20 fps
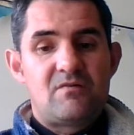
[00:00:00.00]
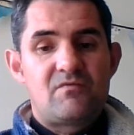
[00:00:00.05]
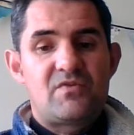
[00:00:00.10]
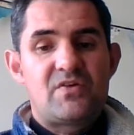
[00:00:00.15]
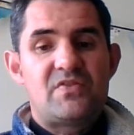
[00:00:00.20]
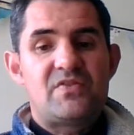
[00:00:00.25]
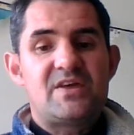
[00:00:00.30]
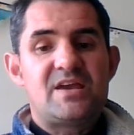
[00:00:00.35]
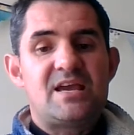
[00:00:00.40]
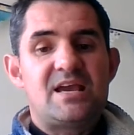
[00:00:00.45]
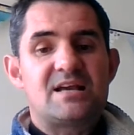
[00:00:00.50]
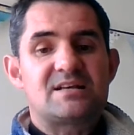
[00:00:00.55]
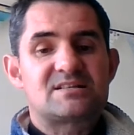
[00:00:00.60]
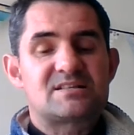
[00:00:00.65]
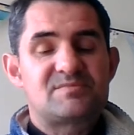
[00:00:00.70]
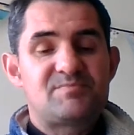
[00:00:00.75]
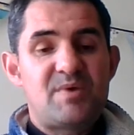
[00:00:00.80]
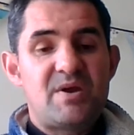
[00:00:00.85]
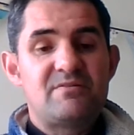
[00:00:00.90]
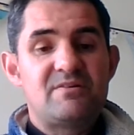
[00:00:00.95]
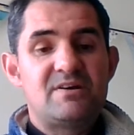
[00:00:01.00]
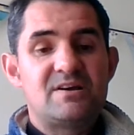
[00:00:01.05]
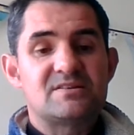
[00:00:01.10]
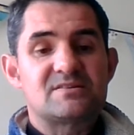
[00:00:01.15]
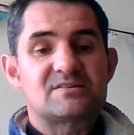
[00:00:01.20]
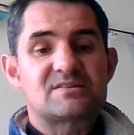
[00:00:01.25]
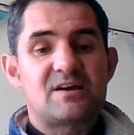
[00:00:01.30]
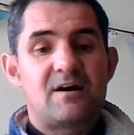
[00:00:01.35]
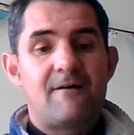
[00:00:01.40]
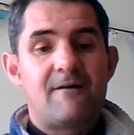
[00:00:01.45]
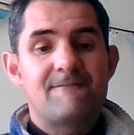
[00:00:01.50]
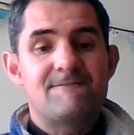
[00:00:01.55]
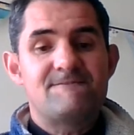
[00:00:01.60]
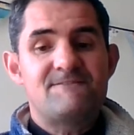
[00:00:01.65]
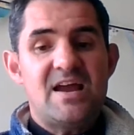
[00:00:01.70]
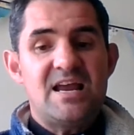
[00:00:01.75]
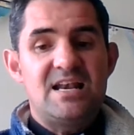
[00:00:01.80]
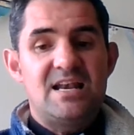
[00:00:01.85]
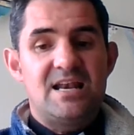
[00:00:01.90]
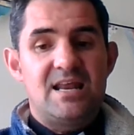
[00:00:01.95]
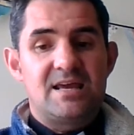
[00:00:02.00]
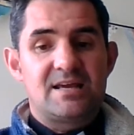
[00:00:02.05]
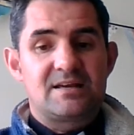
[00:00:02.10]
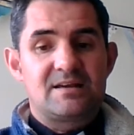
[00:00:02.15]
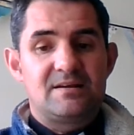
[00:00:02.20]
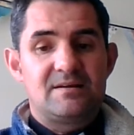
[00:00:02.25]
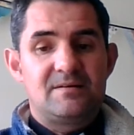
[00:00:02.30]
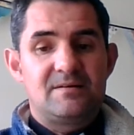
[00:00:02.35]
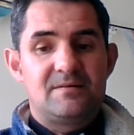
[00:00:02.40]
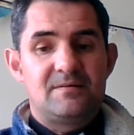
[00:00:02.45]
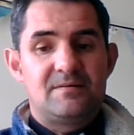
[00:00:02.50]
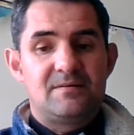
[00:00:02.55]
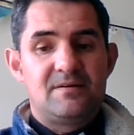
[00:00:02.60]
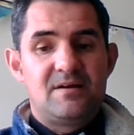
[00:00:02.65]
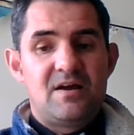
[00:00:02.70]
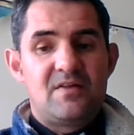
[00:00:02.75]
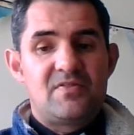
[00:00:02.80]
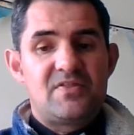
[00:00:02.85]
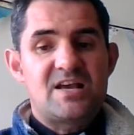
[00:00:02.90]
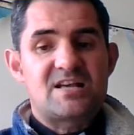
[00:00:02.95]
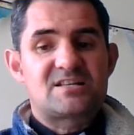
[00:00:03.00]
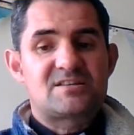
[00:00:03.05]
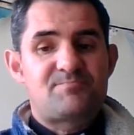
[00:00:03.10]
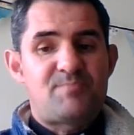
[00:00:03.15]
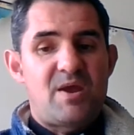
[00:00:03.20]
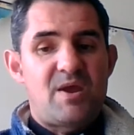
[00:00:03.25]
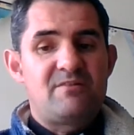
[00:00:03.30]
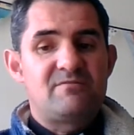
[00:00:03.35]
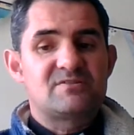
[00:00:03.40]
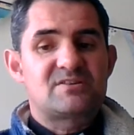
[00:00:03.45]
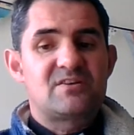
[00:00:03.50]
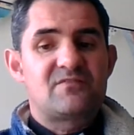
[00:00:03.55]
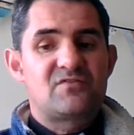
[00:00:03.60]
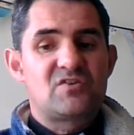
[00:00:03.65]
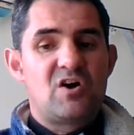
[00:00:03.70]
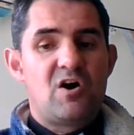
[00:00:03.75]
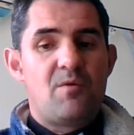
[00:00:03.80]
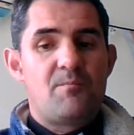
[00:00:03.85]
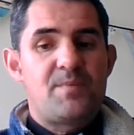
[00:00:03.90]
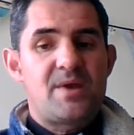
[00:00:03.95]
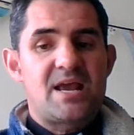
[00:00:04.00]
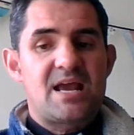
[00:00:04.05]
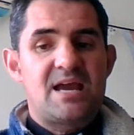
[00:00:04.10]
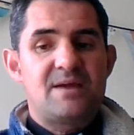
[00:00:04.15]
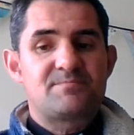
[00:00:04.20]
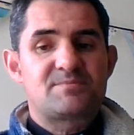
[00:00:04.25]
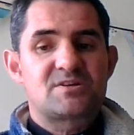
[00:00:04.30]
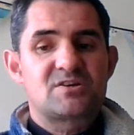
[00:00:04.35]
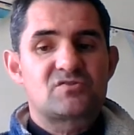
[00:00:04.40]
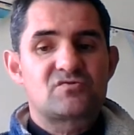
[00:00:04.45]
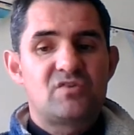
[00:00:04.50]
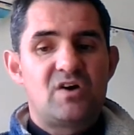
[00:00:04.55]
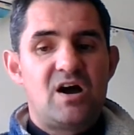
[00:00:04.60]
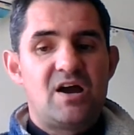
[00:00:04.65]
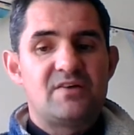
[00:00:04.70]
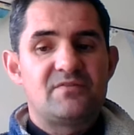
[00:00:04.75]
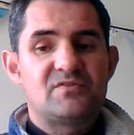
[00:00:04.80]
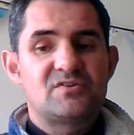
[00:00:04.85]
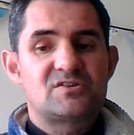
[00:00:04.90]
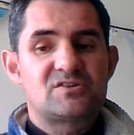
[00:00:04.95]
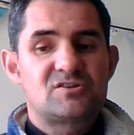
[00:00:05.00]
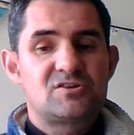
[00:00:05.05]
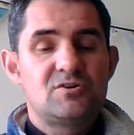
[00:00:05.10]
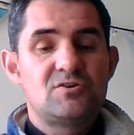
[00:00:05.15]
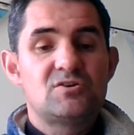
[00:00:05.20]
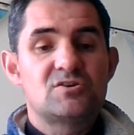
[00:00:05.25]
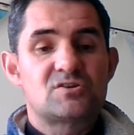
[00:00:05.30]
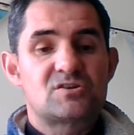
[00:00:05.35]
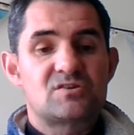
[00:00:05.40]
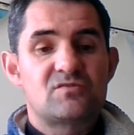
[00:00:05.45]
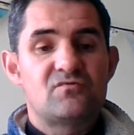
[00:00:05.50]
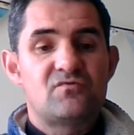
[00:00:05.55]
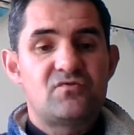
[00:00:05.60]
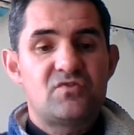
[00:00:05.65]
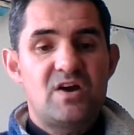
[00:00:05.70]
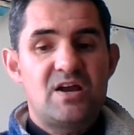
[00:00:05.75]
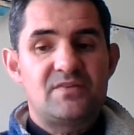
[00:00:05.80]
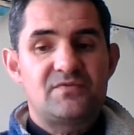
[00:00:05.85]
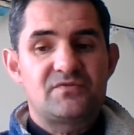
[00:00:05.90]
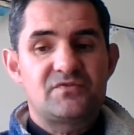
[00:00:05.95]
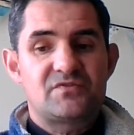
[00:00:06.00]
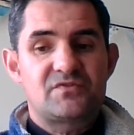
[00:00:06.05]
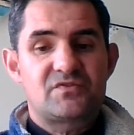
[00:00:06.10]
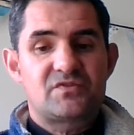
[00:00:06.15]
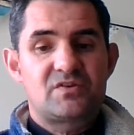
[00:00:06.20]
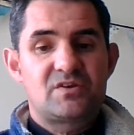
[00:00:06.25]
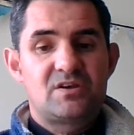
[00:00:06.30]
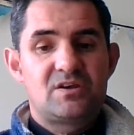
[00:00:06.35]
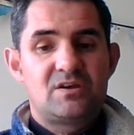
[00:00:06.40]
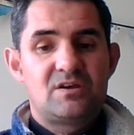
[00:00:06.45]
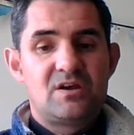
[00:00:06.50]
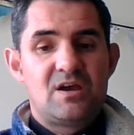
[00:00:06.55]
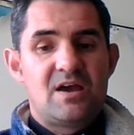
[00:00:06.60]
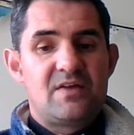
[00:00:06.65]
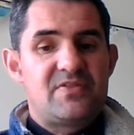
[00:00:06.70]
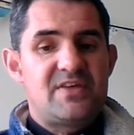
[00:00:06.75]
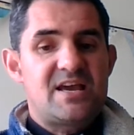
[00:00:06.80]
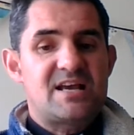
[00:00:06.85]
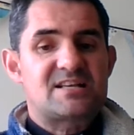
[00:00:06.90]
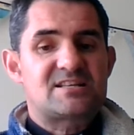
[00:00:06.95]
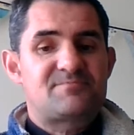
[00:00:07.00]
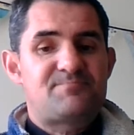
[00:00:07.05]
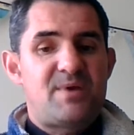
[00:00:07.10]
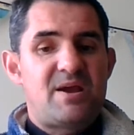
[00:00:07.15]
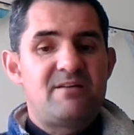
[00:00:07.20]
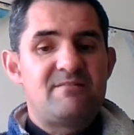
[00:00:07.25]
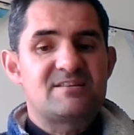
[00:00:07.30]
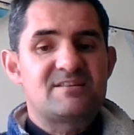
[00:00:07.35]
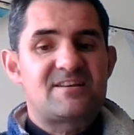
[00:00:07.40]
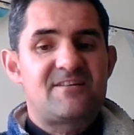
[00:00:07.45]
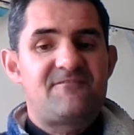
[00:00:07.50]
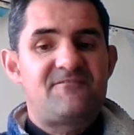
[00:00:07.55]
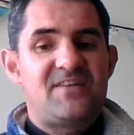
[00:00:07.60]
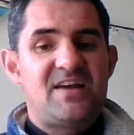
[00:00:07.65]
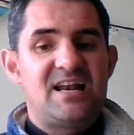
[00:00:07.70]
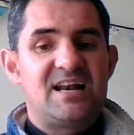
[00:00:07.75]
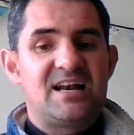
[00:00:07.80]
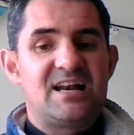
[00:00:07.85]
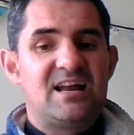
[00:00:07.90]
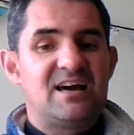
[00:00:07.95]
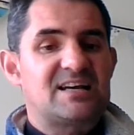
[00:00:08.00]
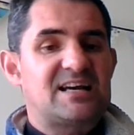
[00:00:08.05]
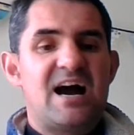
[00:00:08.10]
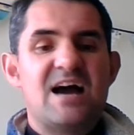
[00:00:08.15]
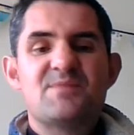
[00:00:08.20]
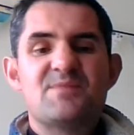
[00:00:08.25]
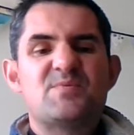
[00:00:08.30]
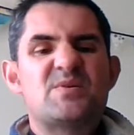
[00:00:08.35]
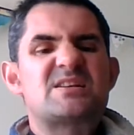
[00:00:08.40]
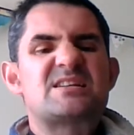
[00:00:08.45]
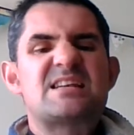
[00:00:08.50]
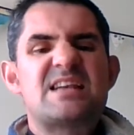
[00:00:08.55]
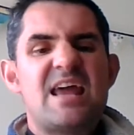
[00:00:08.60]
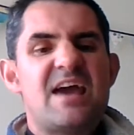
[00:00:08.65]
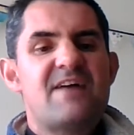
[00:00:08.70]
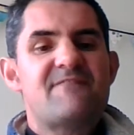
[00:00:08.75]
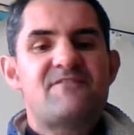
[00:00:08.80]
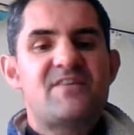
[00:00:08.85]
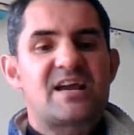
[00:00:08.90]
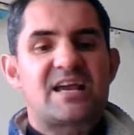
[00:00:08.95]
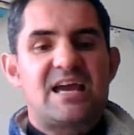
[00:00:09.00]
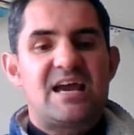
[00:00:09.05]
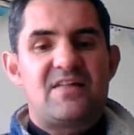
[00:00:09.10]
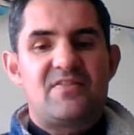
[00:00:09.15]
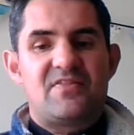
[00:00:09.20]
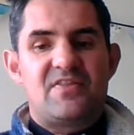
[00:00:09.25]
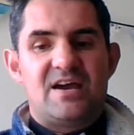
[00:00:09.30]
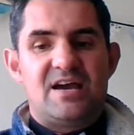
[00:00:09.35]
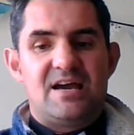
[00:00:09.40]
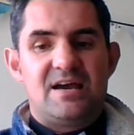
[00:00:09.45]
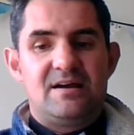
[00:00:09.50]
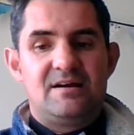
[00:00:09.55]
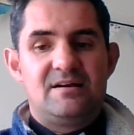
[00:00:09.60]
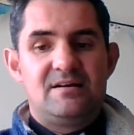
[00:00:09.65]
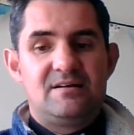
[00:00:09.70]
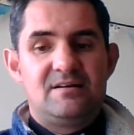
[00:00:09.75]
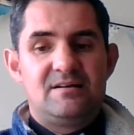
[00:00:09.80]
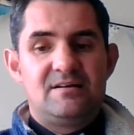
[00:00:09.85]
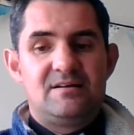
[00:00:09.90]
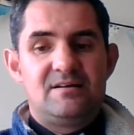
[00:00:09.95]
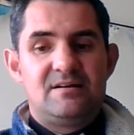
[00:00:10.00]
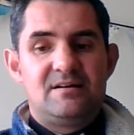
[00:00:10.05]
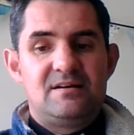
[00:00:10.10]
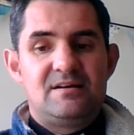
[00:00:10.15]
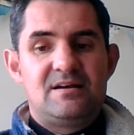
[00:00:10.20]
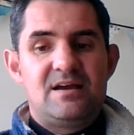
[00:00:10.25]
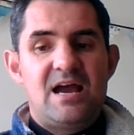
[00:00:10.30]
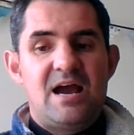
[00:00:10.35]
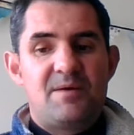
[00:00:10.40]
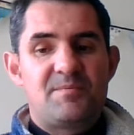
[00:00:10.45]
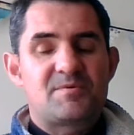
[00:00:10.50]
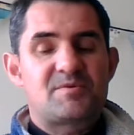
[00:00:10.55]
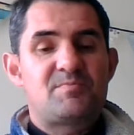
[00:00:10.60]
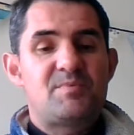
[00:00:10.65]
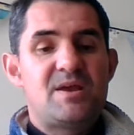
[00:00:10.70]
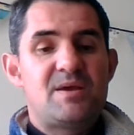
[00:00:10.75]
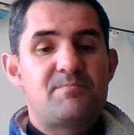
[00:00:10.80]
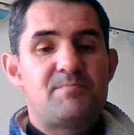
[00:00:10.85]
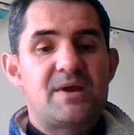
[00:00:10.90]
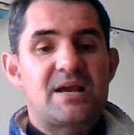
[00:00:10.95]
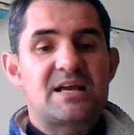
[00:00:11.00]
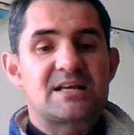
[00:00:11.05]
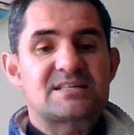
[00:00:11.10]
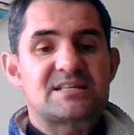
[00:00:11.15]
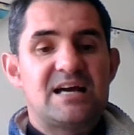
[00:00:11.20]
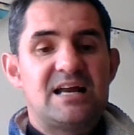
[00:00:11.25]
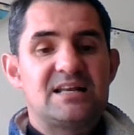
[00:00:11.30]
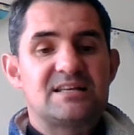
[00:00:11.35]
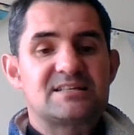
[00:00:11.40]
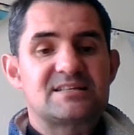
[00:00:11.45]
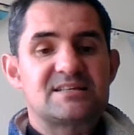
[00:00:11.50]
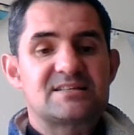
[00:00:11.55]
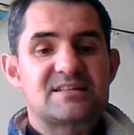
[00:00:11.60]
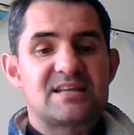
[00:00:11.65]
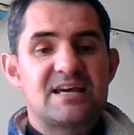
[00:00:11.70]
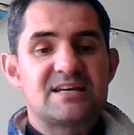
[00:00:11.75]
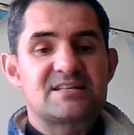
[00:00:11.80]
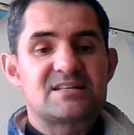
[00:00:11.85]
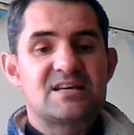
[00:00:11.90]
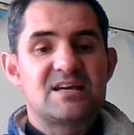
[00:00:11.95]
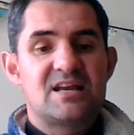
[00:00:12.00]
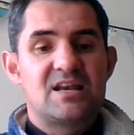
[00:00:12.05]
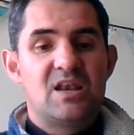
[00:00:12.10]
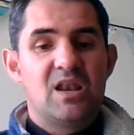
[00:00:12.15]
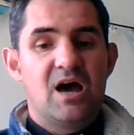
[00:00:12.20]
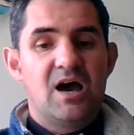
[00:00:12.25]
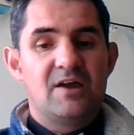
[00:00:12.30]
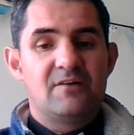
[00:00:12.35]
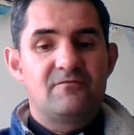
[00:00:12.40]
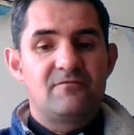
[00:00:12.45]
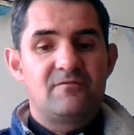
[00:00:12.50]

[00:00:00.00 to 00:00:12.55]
that the experience of failing, the experience of not being able to drive as soon as some friends, the experience of feeling like I would never get there, helped me in bigger challenges later in life.